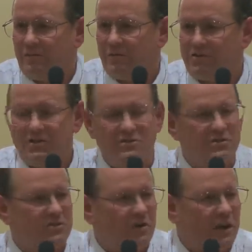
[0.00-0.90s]
But
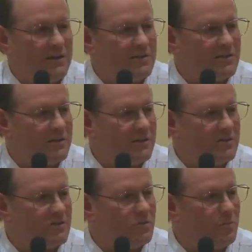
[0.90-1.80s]
Jesus Christ,
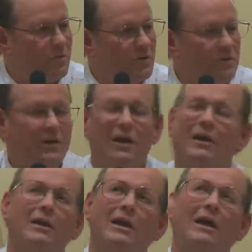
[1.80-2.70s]
super,
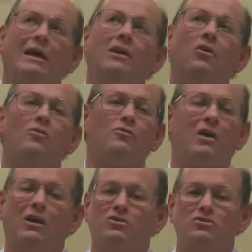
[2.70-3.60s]
he
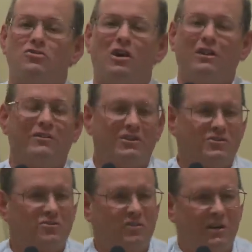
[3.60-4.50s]
overarches all of
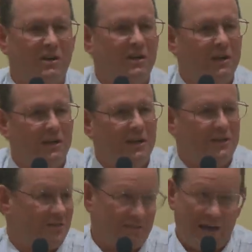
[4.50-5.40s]
history
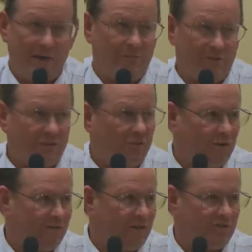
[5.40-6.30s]
and says, I'm the
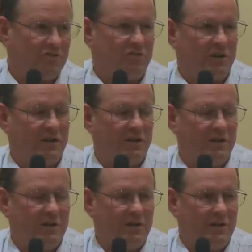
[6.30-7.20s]
Lord of history.
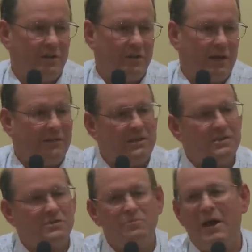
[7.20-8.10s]
And
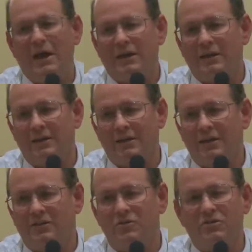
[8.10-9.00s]
these men,
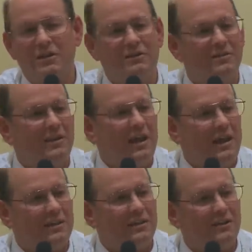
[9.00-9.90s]
do you think
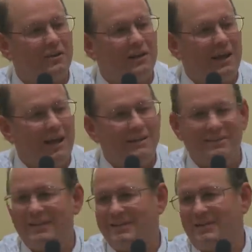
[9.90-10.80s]
today that they're glad
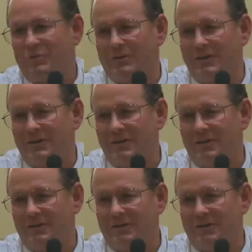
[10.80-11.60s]
that they did what they did?